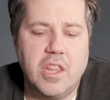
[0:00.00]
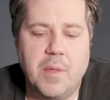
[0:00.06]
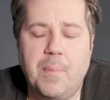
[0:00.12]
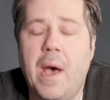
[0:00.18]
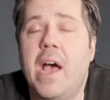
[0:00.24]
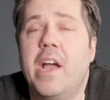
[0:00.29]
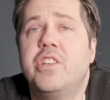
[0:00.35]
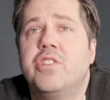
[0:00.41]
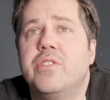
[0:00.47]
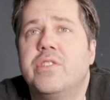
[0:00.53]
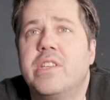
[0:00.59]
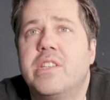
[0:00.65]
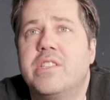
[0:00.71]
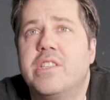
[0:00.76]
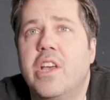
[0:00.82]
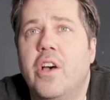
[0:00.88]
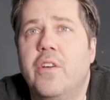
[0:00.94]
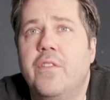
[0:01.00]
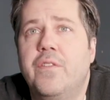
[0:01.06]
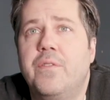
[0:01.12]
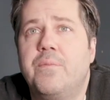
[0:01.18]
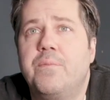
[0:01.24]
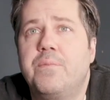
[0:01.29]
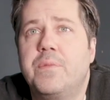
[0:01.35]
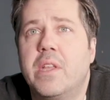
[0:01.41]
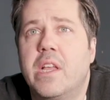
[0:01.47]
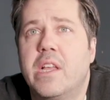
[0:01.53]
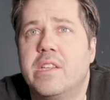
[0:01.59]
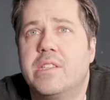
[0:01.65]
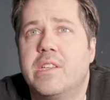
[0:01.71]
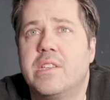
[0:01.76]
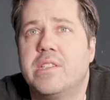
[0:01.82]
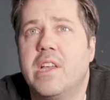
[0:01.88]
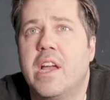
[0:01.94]
The PiJuice itself
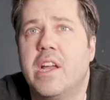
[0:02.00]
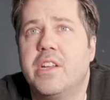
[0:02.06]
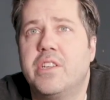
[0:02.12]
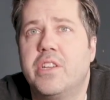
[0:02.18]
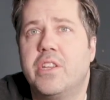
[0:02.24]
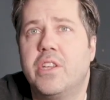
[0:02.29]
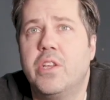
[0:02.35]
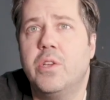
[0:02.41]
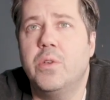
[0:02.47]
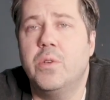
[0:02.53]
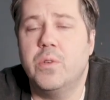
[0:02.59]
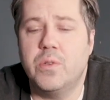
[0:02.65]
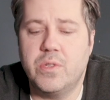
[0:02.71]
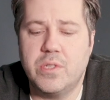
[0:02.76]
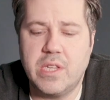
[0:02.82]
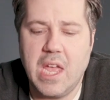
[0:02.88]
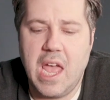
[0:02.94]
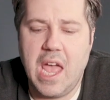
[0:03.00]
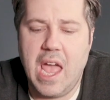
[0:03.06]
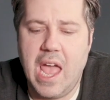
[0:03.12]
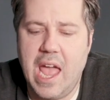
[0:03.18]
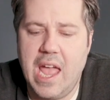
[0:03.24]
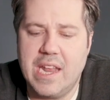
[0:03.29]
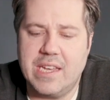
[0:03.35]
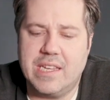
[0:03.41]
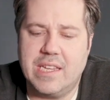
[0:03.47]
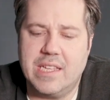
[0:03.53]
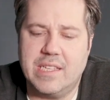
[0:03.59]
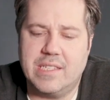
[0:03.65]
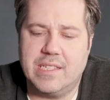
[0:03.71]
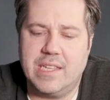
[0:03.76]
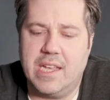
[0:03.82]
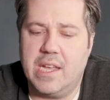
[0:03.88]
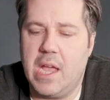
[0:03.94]
is designed to use
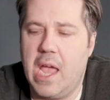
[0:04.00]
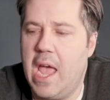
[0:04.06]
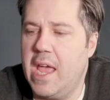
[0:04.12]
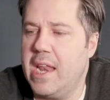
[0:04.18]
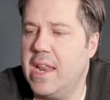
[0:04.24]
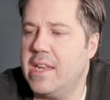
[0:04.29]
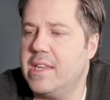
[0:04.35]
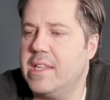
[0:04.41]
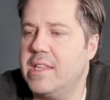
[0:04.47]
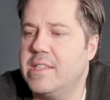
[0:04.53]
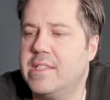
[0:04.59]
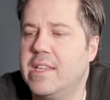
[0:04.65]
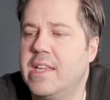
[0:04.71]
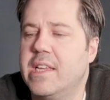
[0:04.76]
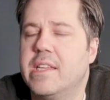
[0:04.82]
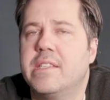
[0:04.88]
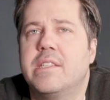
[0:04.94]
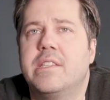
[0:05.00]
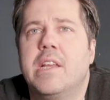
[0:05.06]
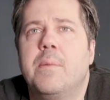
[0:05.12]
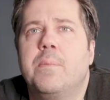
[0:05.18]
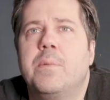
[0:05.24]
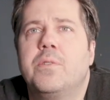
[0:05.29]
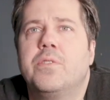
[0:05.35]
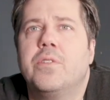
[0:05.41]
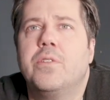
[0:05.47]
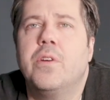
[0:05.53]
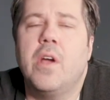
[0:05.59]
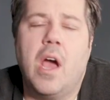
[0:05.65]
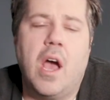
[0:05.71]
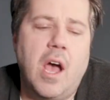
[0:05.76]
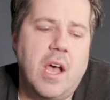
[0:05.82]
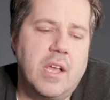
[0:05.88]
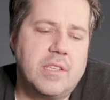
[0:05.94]
NTC, and NTC is a
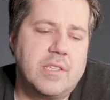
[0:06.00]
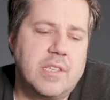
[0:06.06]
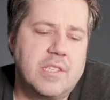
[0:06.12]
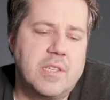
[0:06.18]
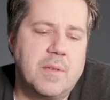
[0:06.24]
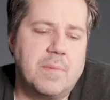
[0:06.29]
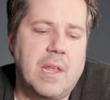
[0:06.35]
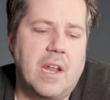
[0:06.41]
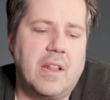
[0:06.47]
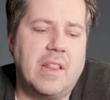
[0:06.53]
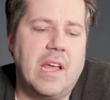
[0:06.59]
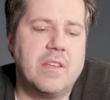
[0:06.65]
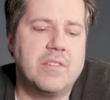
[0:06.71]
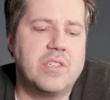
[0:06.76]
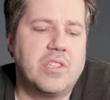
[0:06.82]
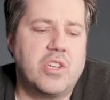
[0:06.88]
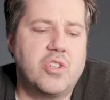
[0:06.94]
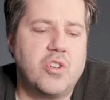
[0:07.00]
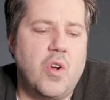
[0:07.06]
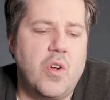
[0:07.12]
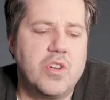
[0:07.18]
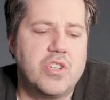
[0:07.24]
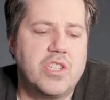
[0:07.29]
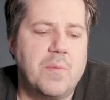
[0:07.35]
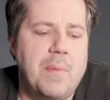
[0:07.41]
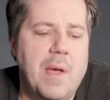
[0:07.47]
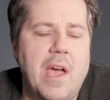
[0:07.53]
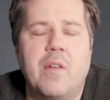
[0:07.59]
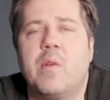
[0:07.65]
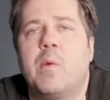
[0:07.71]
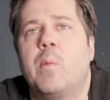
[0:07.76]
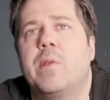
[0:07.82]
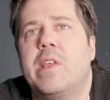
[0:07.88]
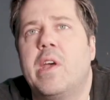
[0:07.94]
temperature uh, system that allows it to charge the
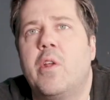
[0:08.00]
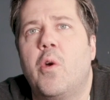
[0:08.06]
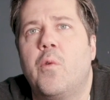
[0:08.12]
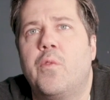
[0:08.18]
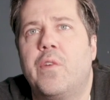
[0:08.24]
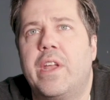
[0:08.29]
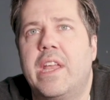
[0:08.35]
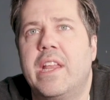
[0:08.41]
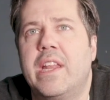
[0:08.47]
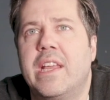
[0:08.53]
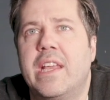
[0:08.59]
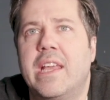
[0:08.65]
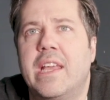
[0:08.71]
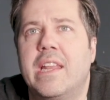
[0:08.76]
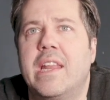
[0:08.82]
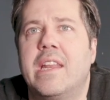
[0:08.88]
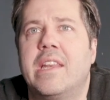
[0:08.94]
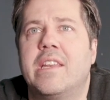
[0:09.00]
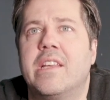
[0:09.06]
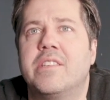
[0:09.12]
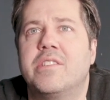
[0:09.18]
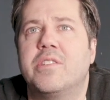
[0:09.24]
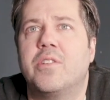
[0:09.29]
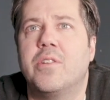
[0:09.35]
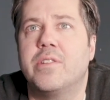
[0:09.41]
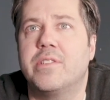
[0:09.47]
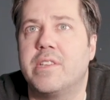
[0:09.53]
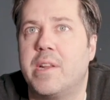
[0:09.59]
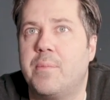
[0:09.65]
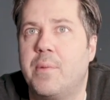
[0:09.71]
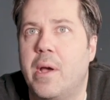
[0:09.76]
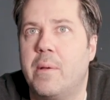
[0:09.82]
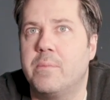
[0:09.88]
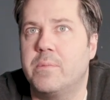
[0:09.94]
battery without overheating it and doesn't cause
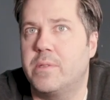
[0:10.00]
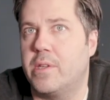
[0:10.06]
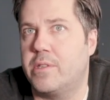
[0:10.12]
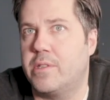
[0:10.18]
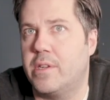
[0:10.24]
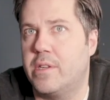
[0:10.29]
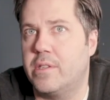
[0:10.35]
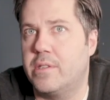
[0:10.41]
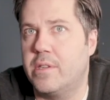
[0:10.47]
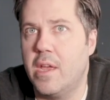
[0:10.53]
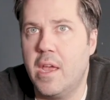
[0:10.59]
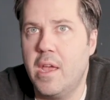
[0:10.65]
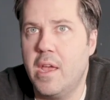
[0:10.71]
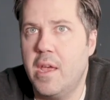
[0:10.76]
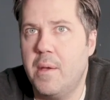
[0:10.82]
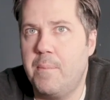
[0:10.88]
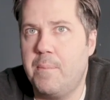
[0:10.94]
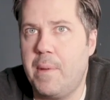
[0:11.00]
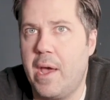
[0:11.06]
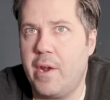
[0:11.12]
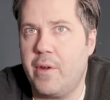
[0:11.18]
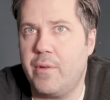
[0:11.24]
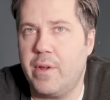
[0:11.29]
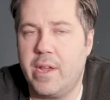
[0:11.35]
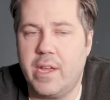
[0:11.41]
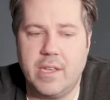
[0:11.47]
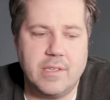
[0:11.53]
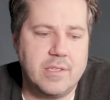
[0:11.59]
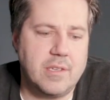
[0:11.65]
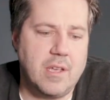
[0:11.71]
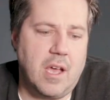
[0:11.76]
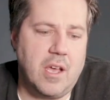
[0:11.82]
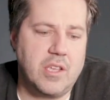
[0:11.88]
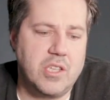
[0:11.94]
any problems such as
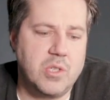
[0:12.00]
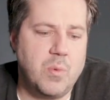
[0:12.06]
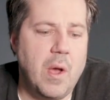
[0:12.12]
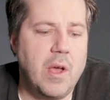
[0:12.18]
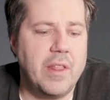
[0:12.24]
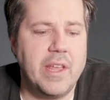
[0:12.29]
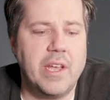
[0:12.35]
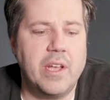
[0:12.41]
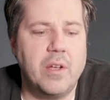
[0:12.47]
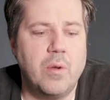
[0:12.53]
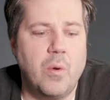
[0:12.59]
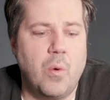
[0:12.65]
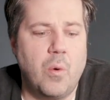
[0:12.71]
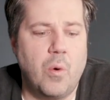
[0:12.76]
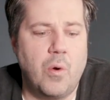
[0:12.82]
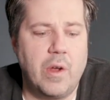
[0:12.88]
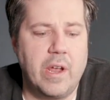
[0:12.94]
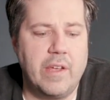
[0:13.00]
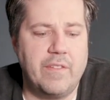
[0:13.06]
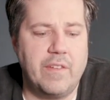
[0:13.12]
batteries uh, swelling or